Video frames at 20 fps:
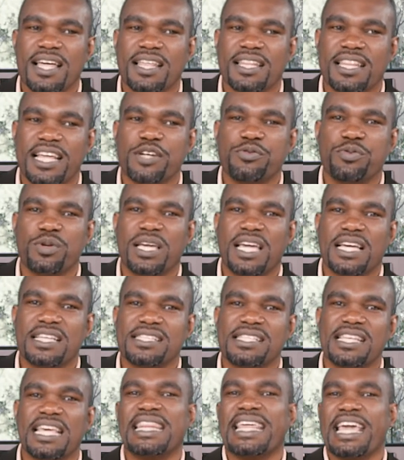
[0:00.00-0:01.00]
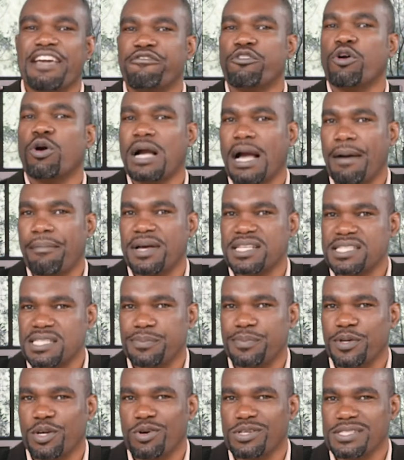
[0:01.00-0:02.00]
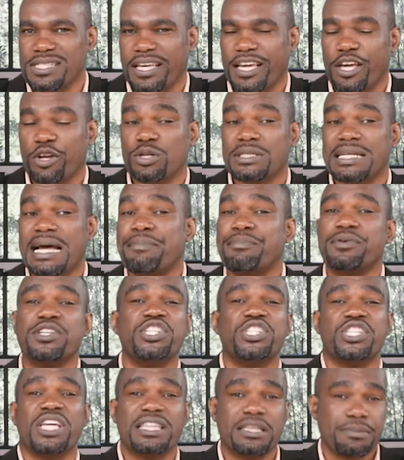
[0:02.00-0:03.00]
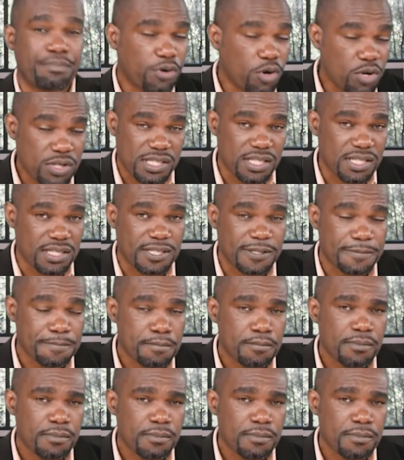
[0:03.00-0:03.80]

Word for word: that we can say they have no capacity because they cannot appreciate the process.